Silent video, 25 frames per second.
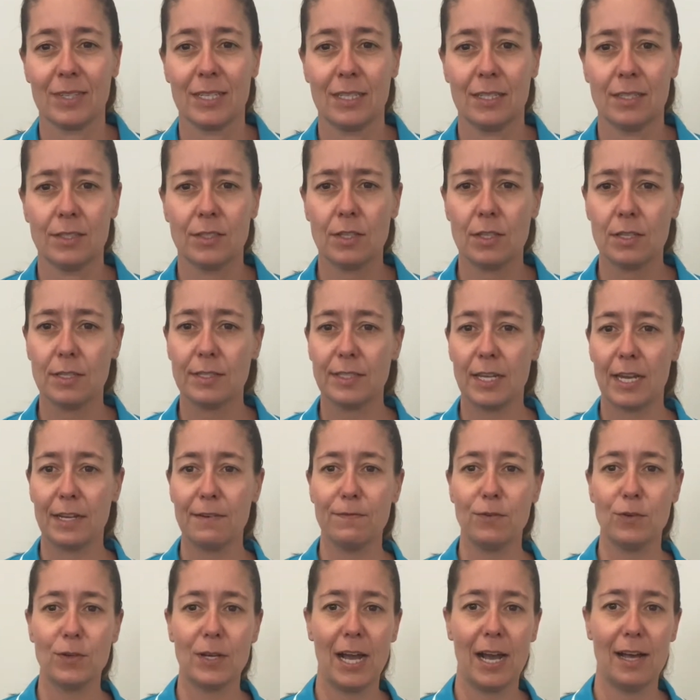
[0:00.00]
So the sign for
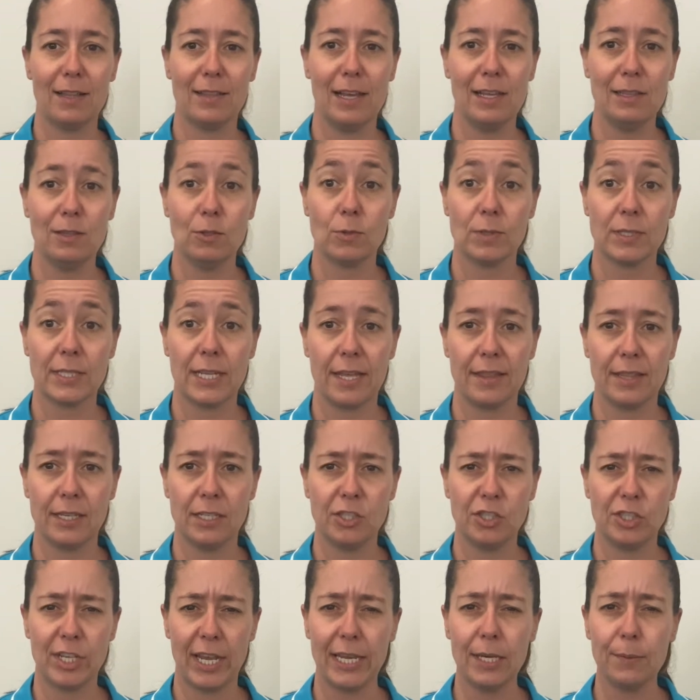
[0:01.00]
colour looks like this
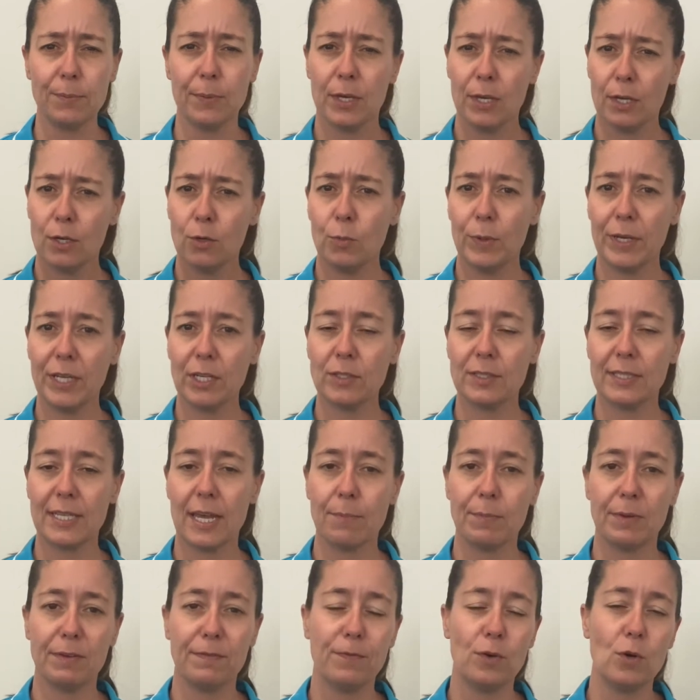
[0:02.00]
shape. We used that
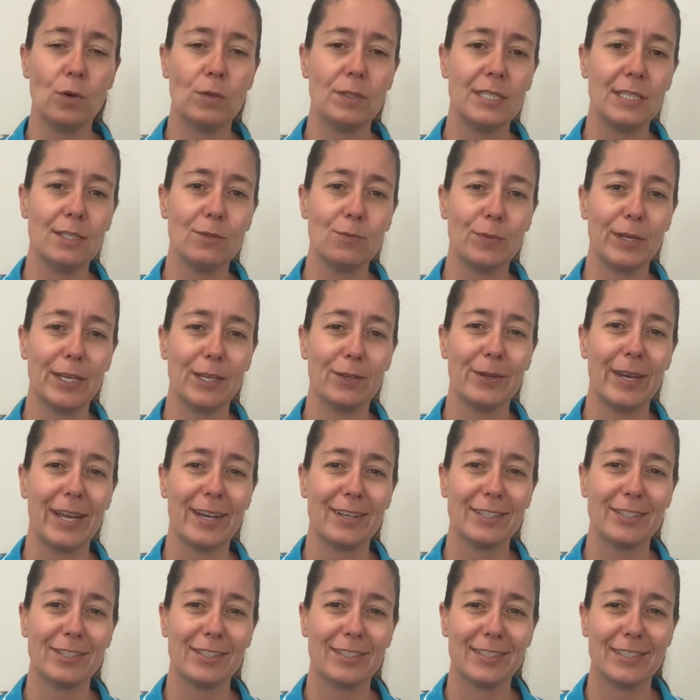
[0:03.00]
before, didn't we, on our
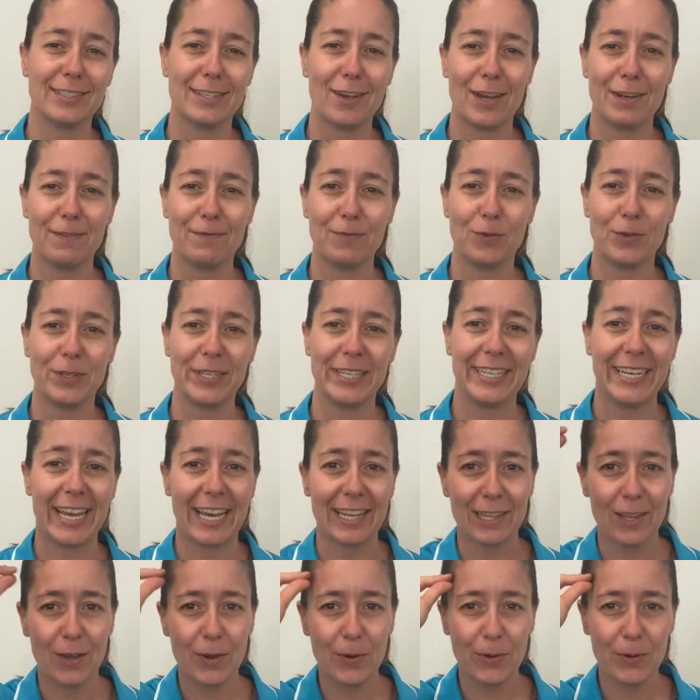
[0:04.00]
sign for
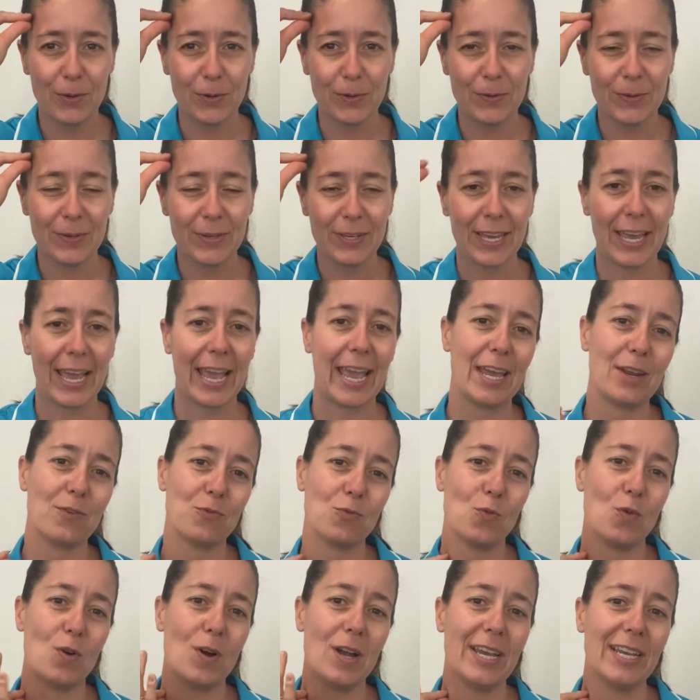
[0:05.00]
yellow and
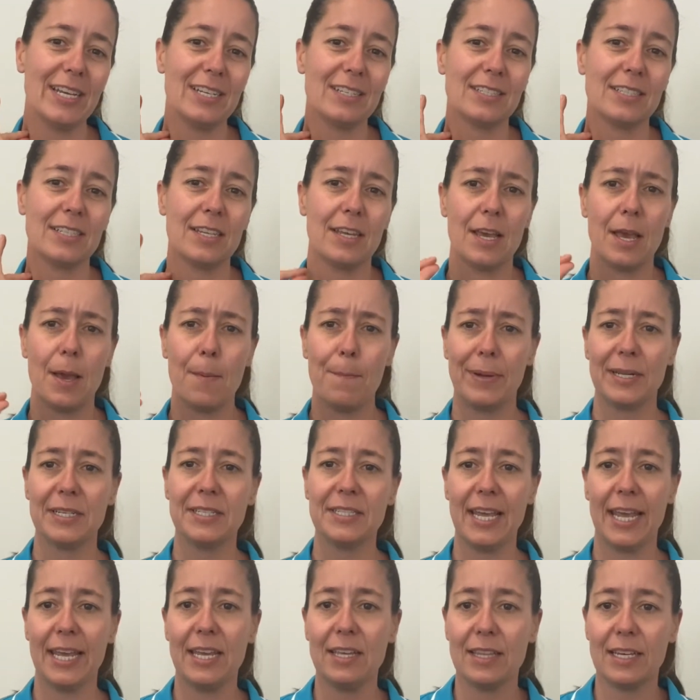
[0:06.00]
white? But
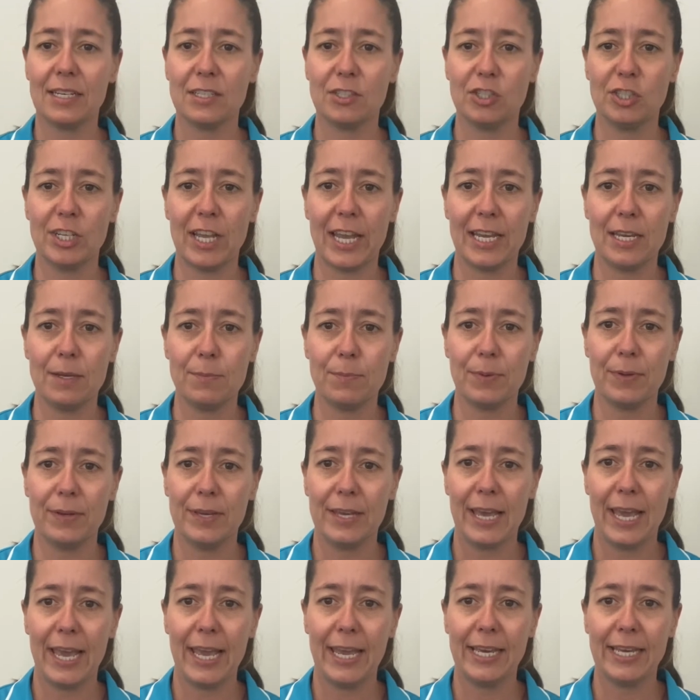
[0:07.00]
take that shape
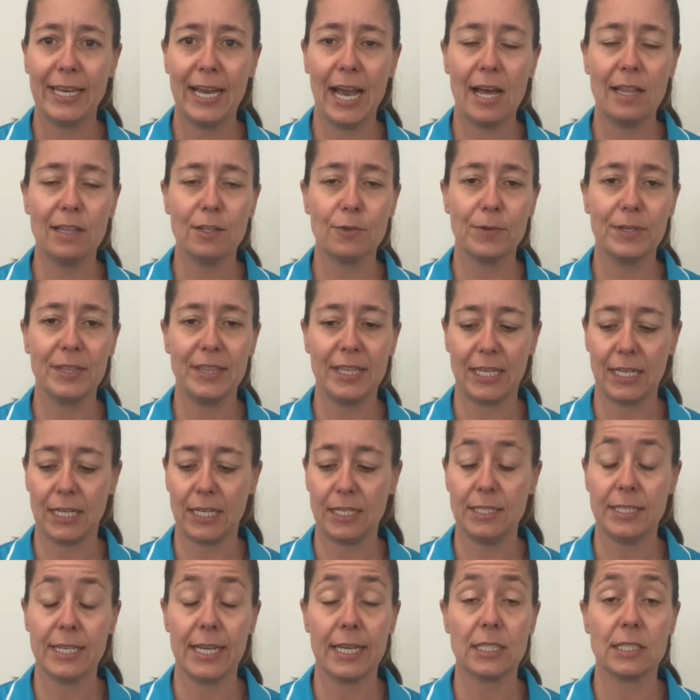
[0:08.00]
and colour in the
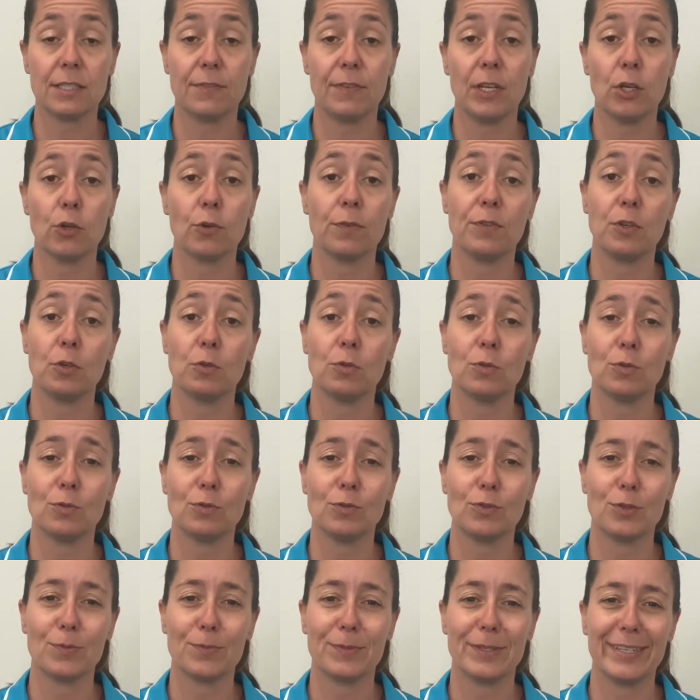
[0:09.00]
index finger of your
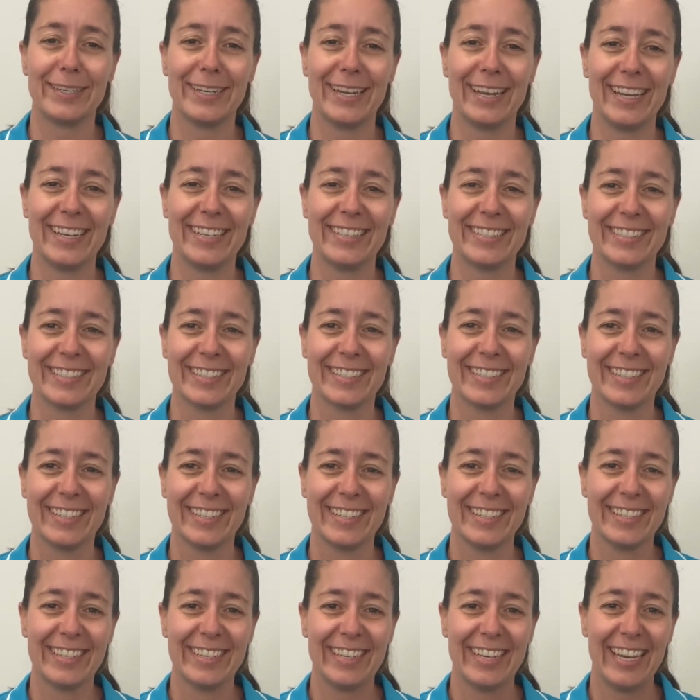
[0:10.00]
non-dominant hand.
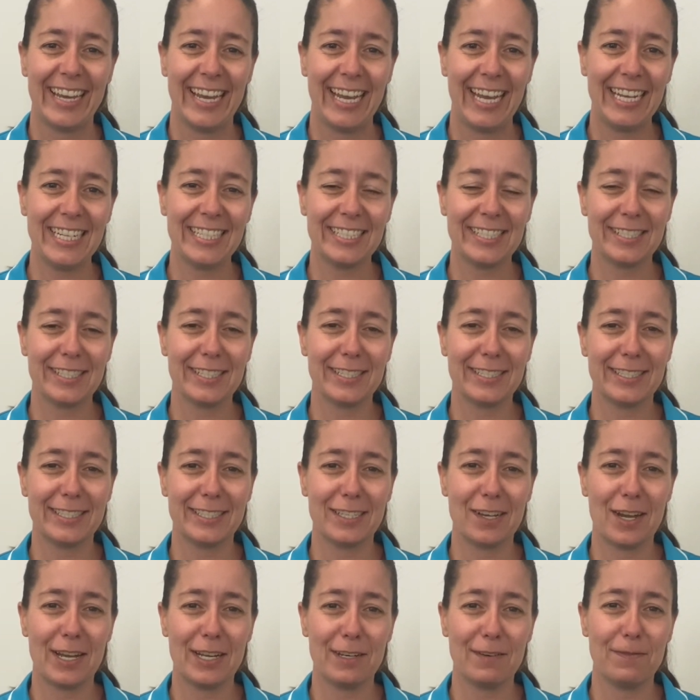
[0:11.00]
It's the
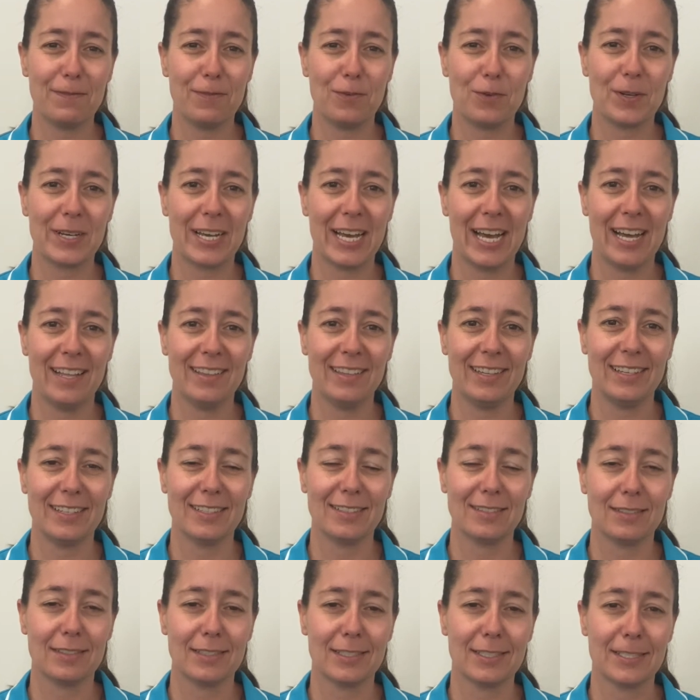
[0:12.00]
sign for
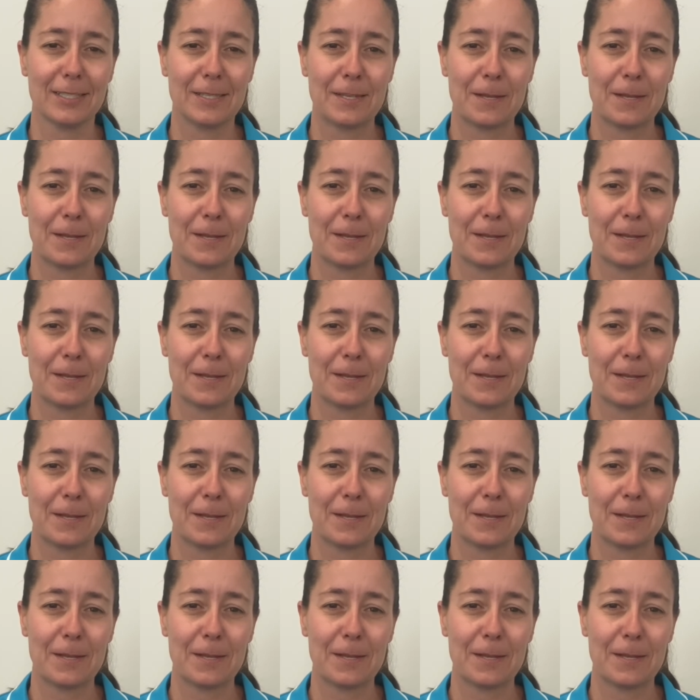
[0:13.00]
colours.